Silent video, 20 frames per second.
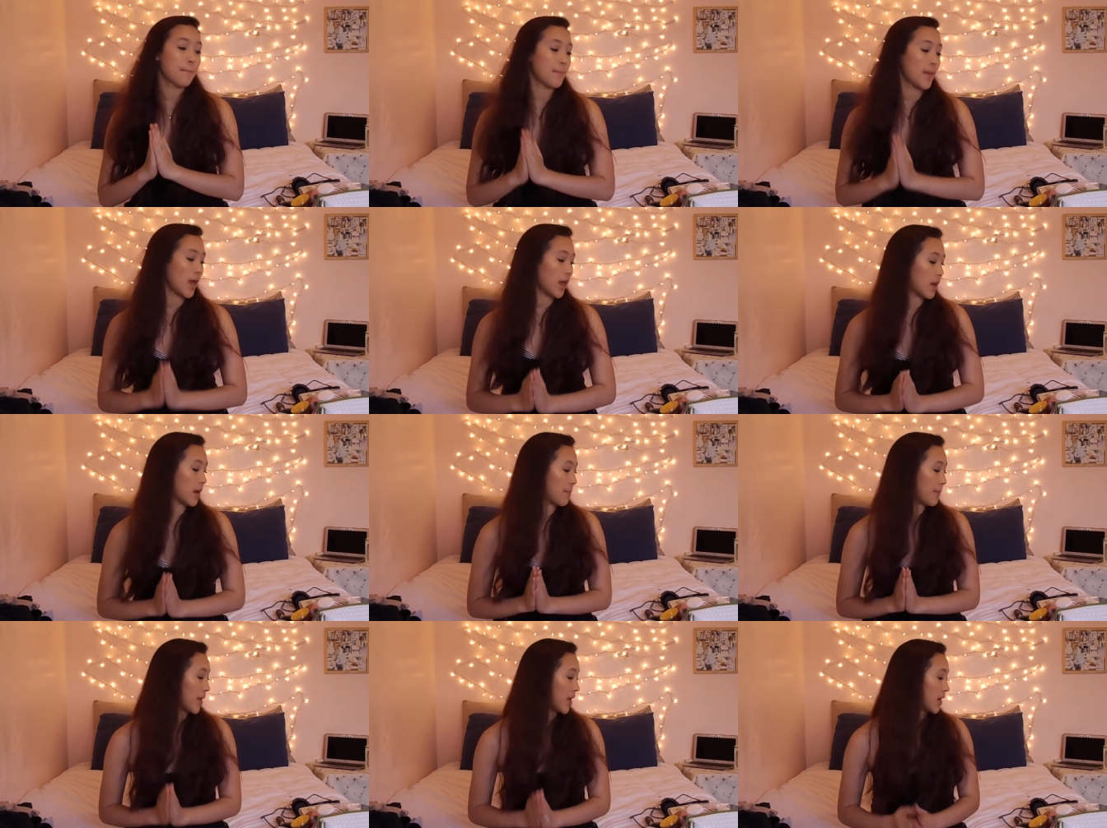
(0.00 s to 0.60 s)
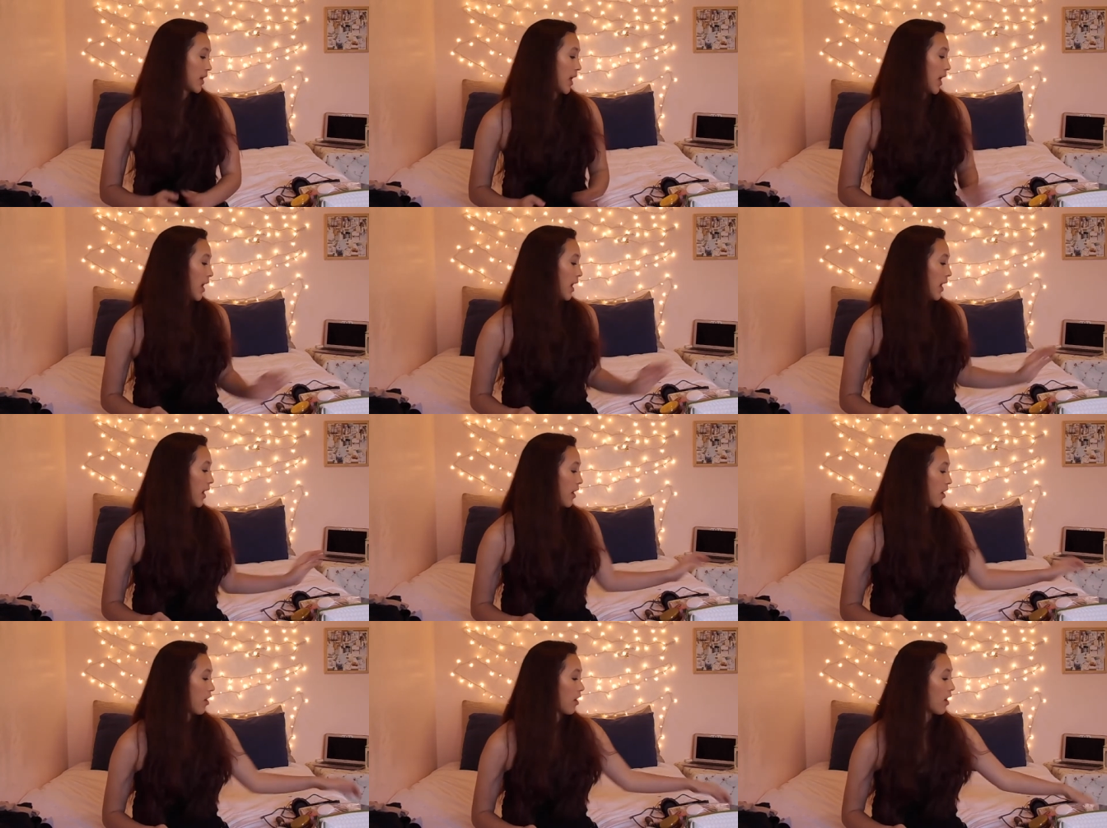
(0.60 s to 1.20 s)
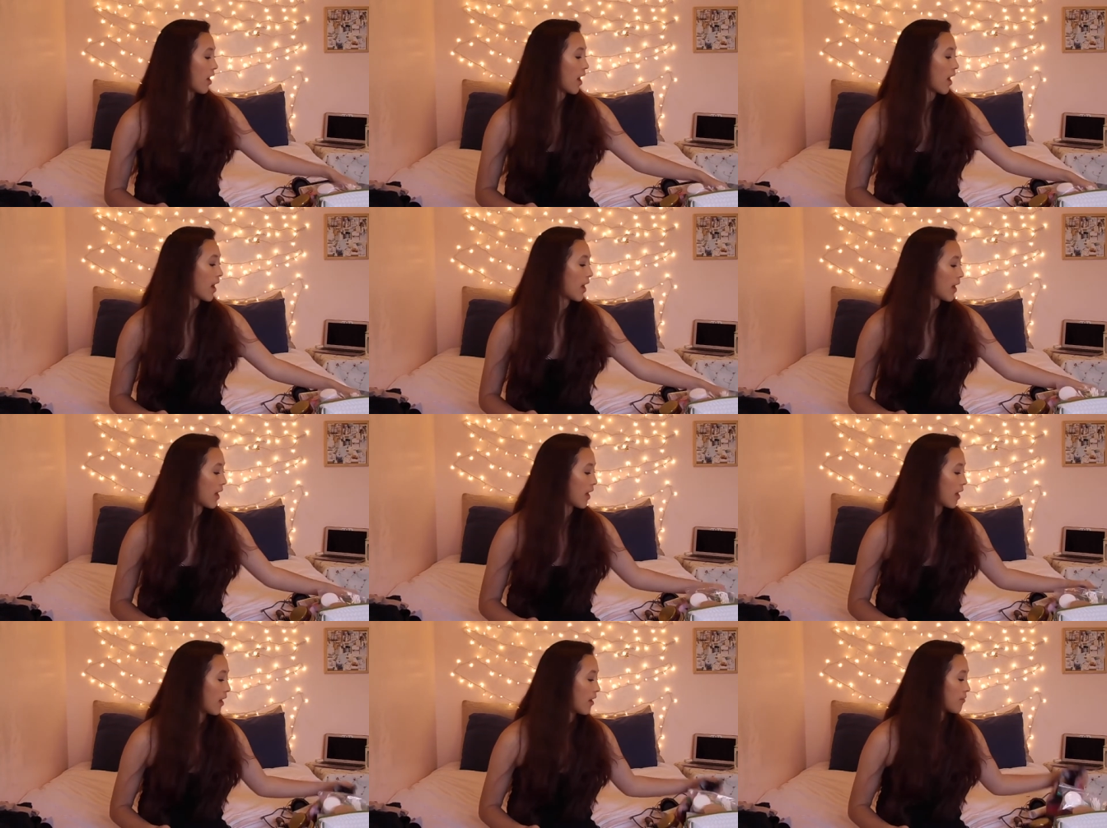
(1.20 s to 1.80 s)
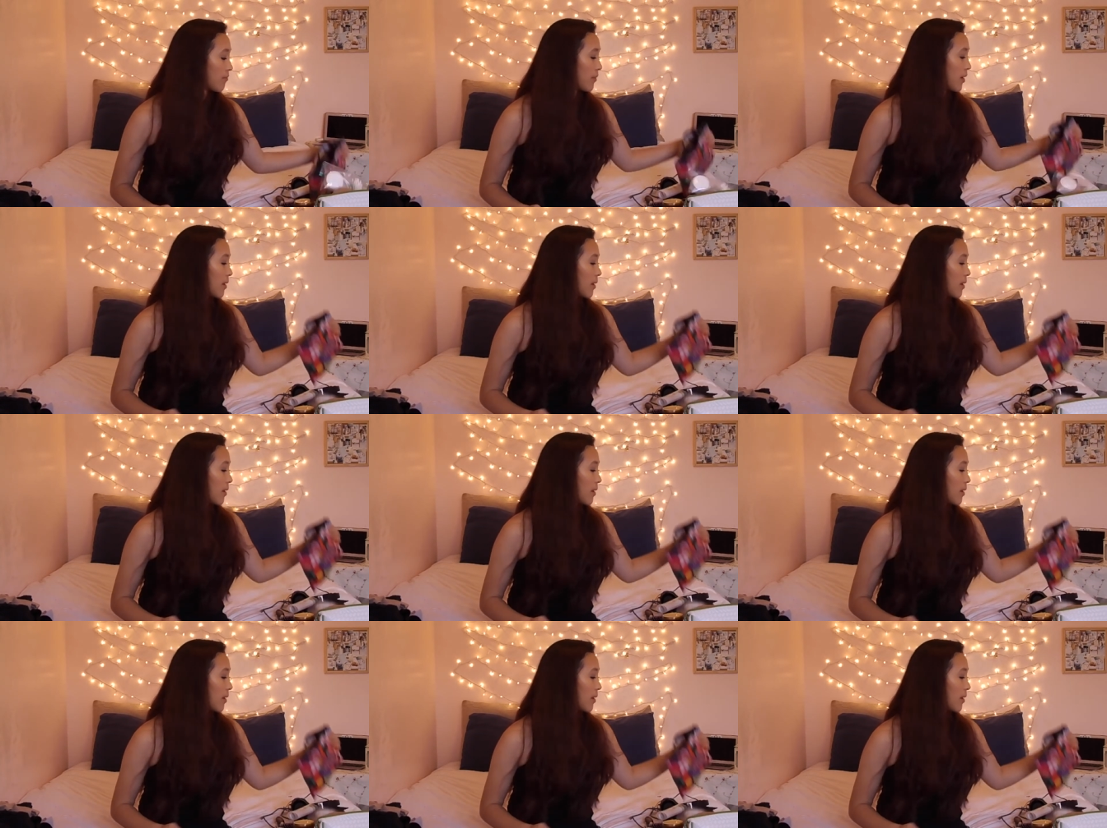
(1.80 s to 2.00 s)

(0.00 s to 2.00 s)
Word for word: makeup and hair. I have